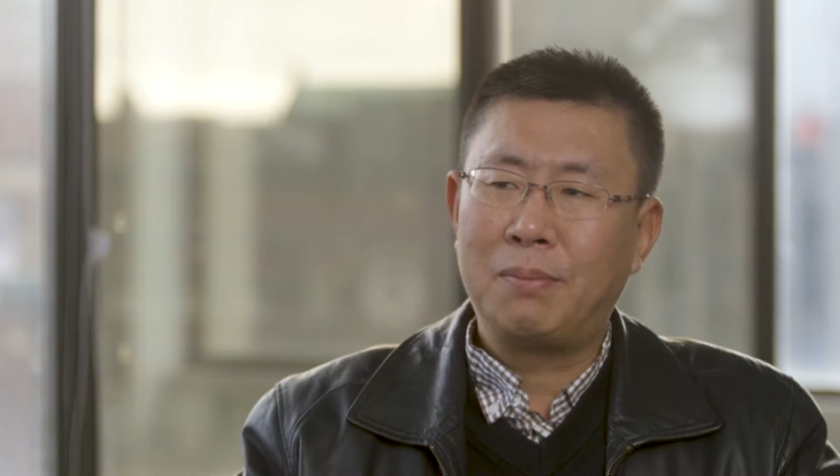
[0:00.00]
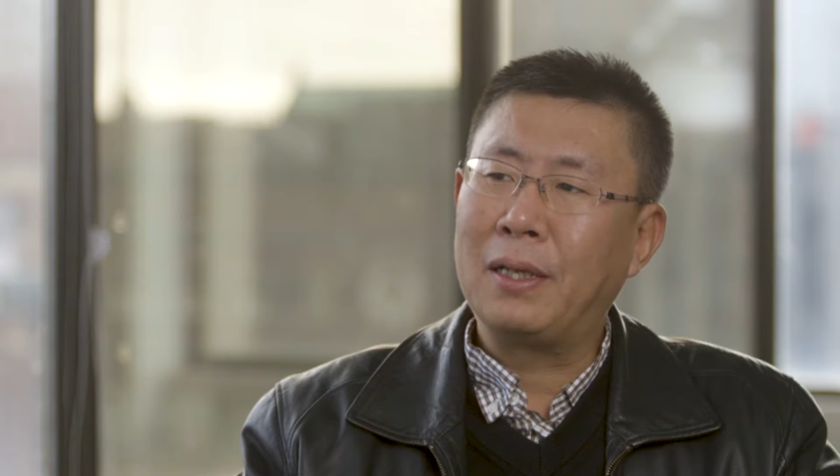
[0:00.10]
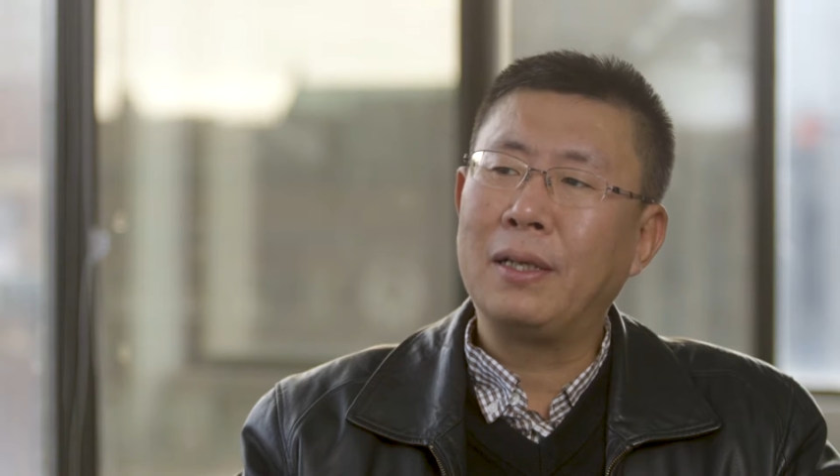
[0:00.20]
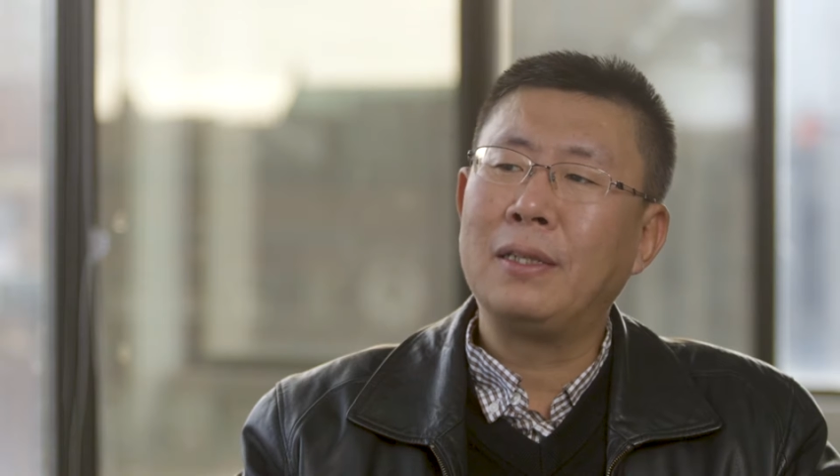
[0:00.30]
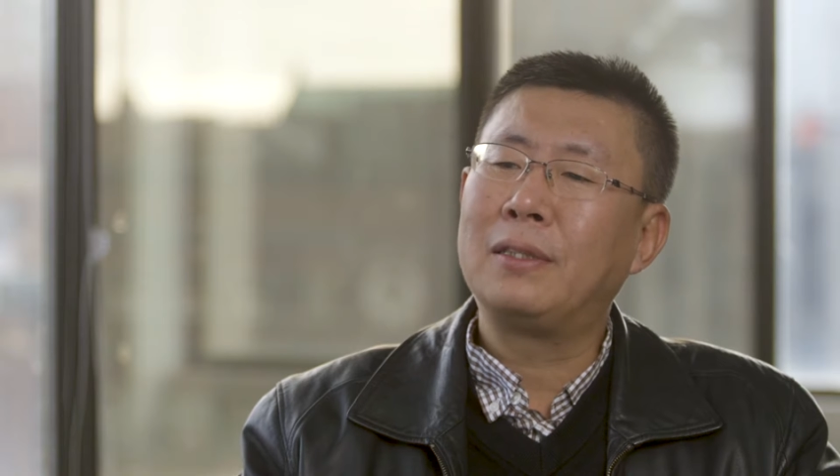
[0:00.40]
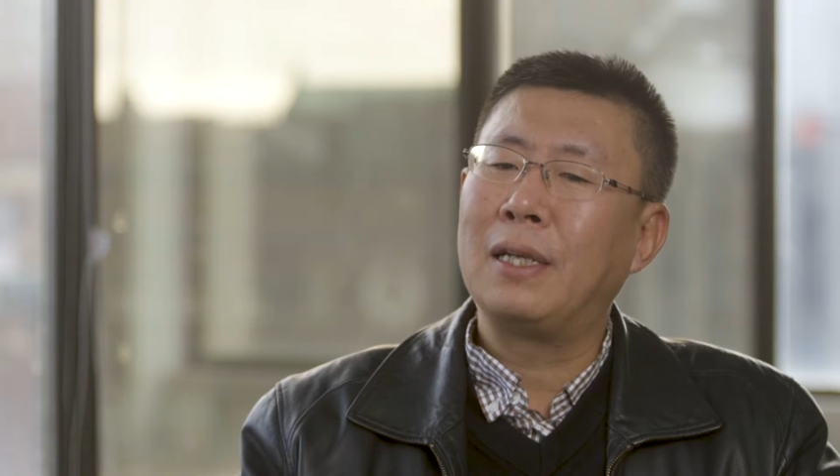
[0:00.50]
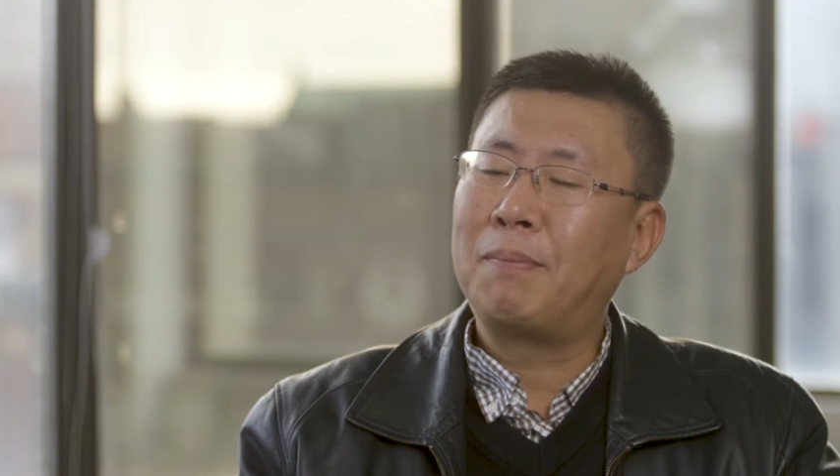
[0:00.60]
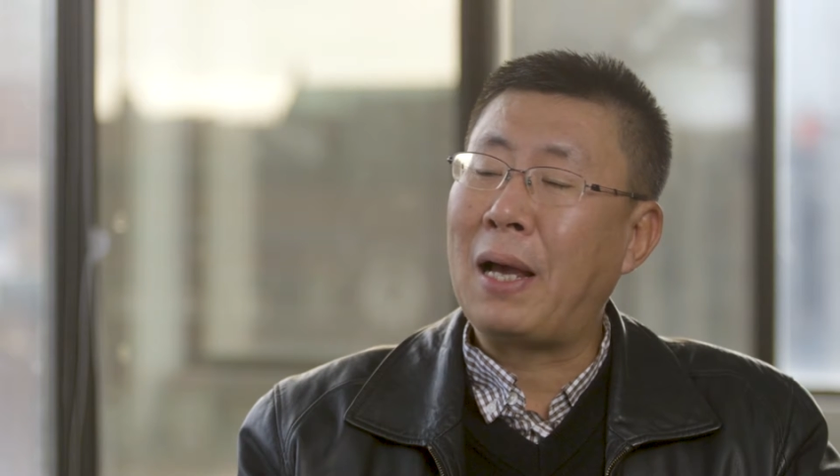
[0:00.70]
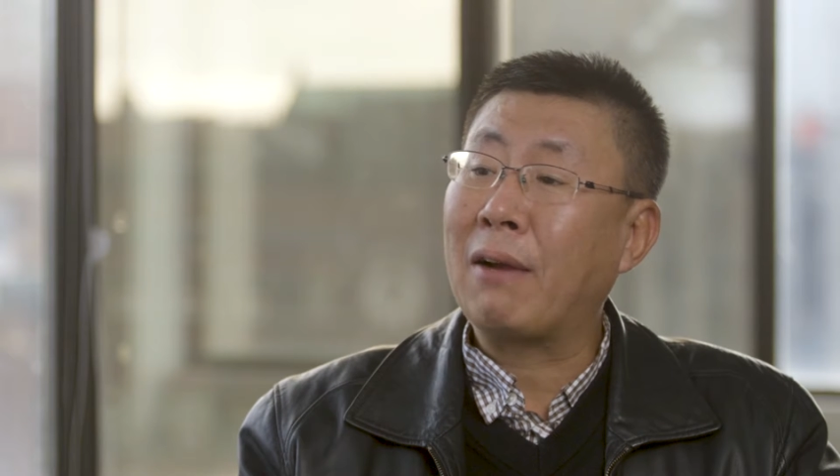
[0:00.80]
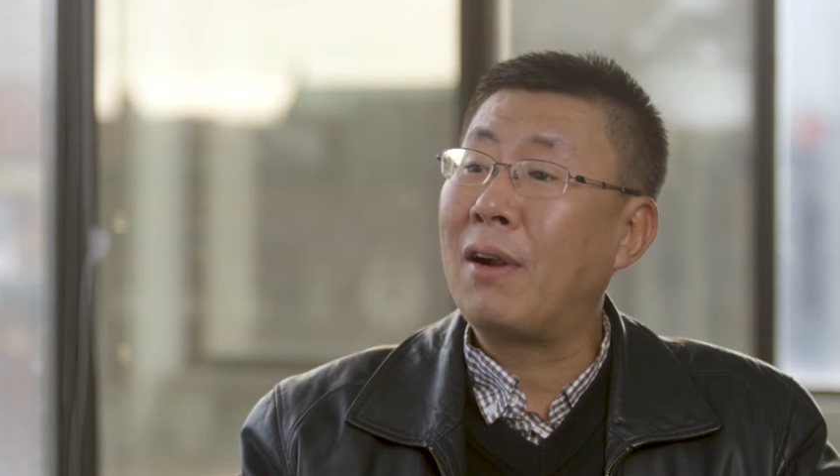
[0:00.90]
but it's the
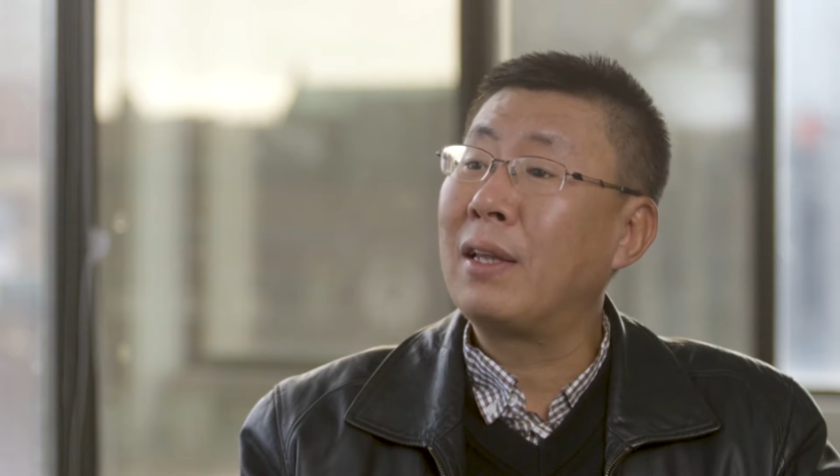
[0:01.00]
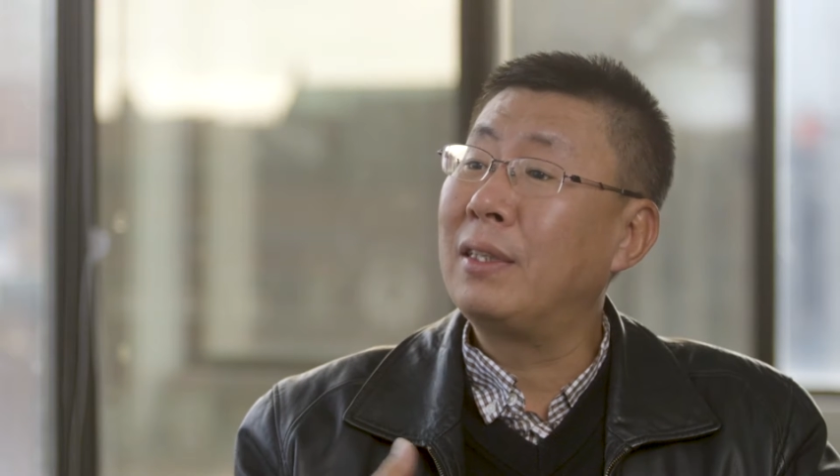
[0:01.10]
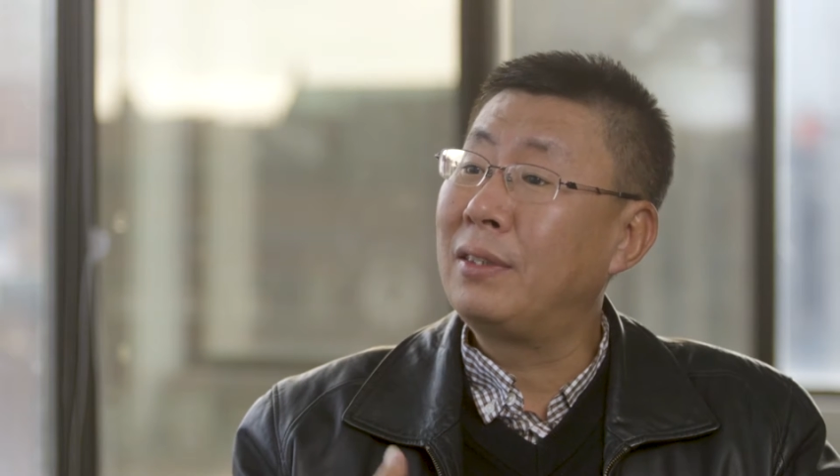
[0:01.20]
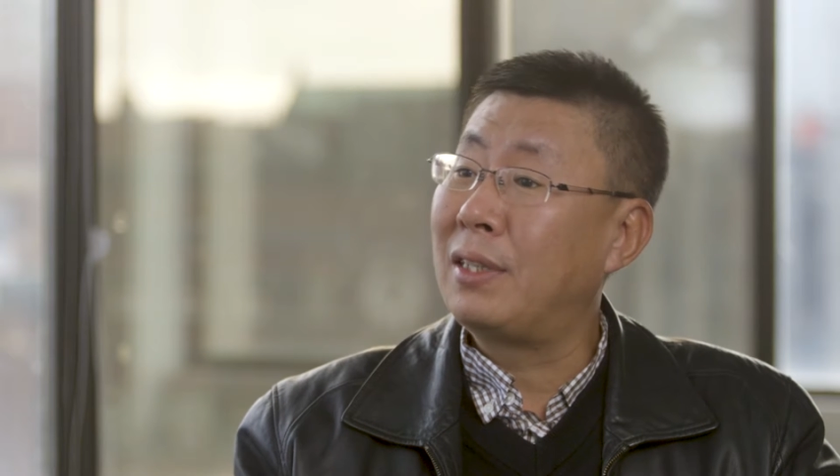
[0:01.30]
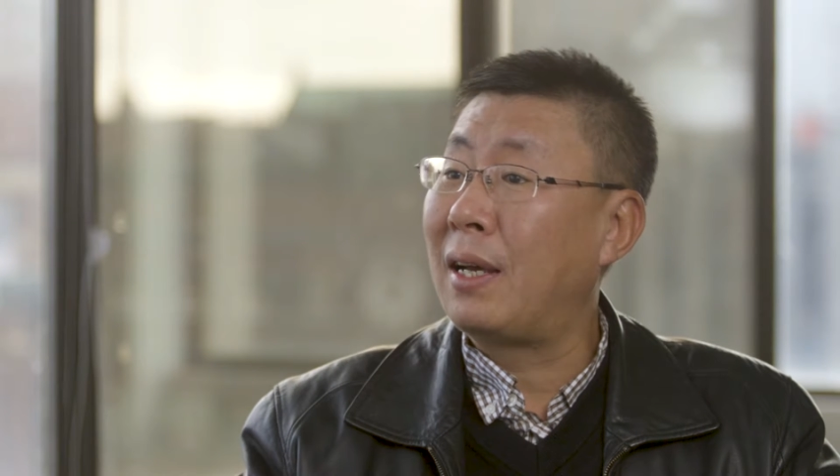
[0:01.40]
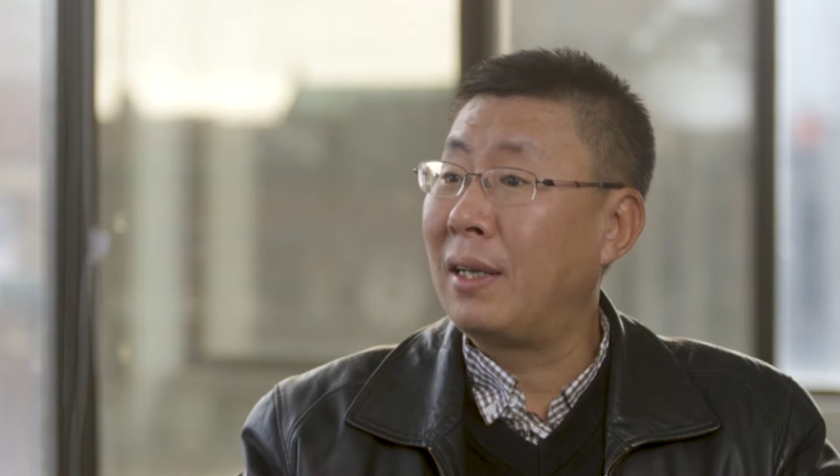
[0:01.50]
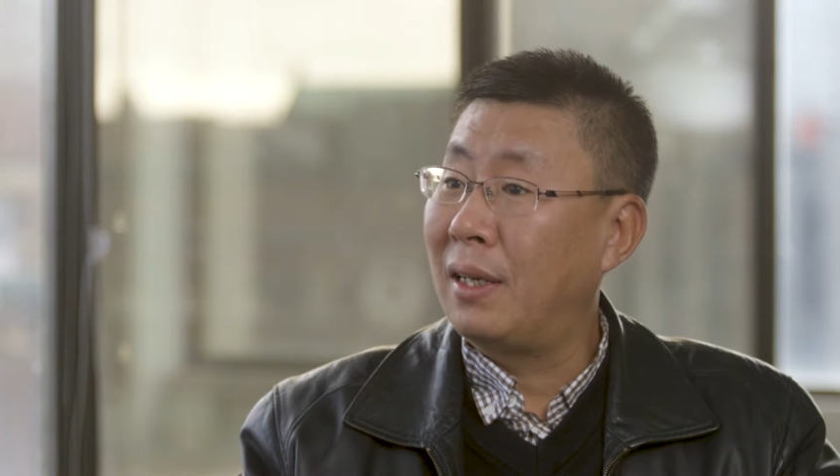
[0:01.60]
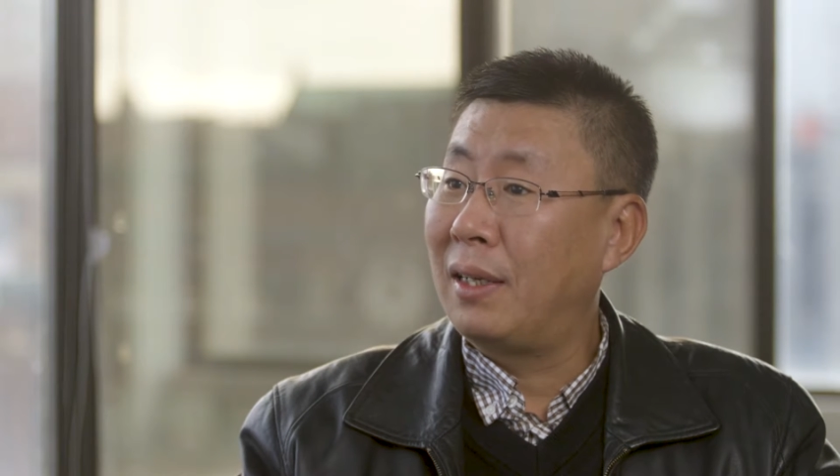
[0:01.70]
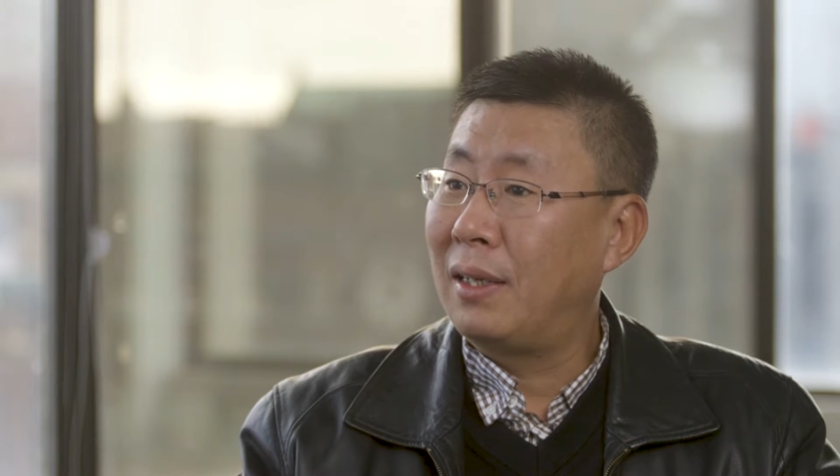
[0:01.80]
background in China,